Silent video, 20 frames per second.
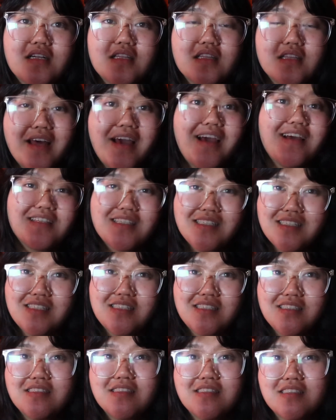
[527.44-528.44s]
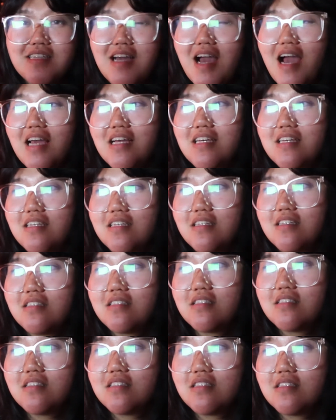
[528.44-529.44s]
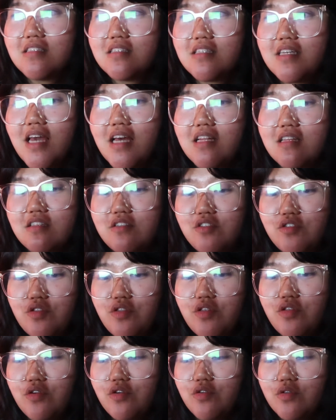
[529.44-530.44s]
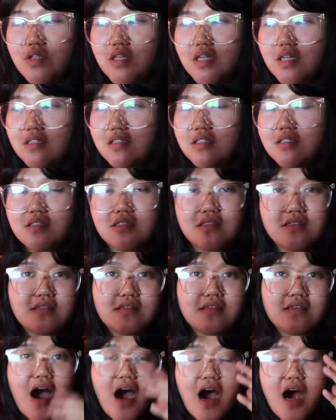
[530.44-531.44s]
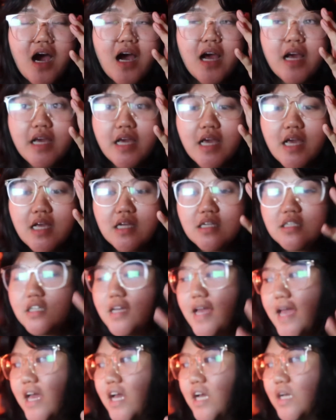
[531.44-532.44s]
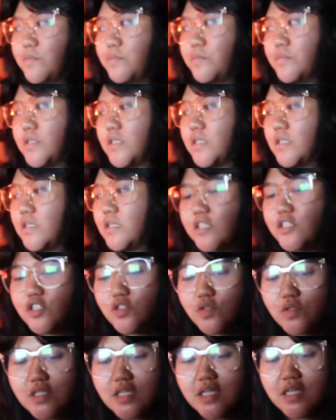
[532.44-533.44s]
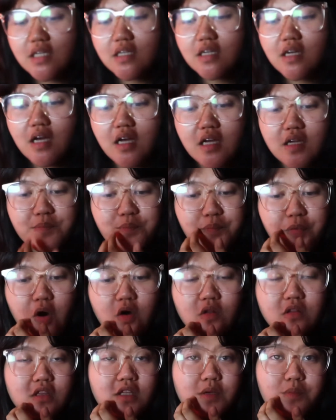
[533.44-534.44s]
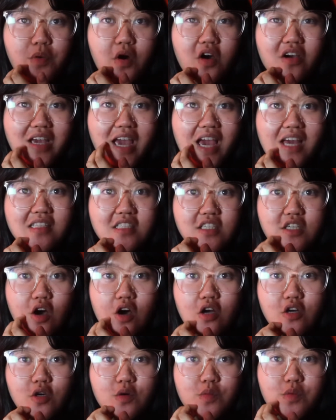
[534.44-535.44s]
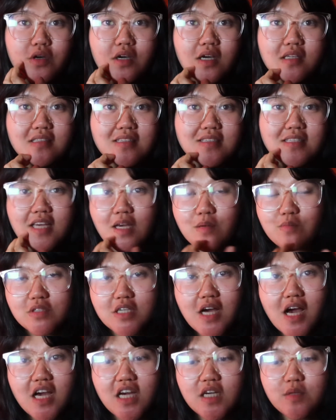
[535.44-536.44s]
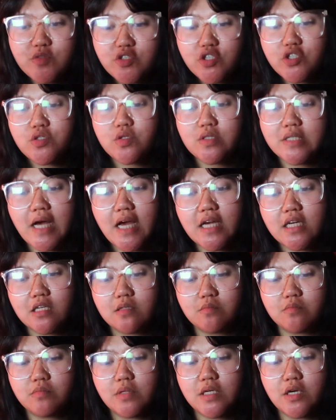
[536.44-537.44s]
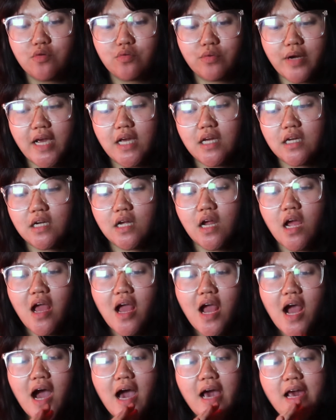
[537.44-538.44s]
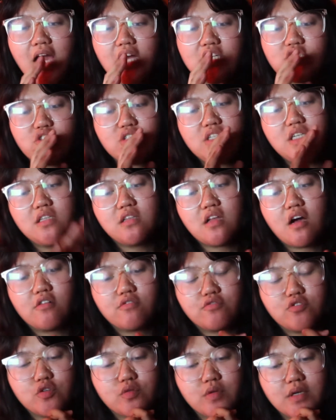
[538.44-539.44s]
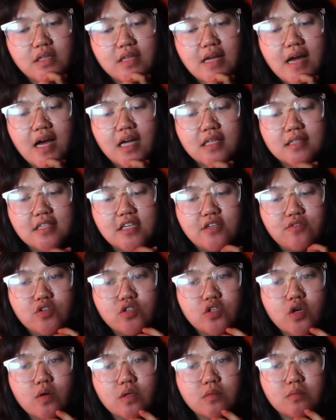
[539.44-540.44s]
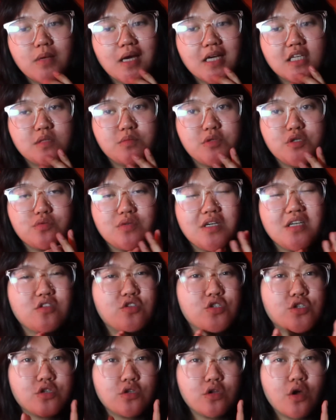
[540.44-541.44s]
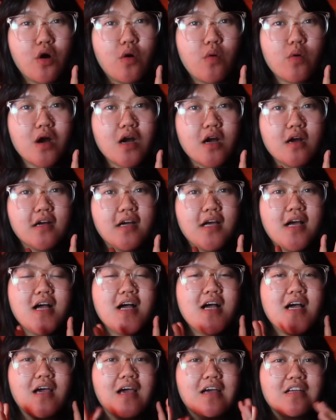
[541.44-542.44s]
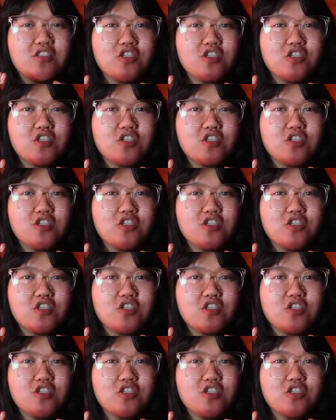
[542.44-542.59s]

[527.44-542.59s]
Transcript: late I can get through this. I am using both the book and the audiobook at the same time just so that I can be awake. I actually love doing that, even though it makes me read slower. It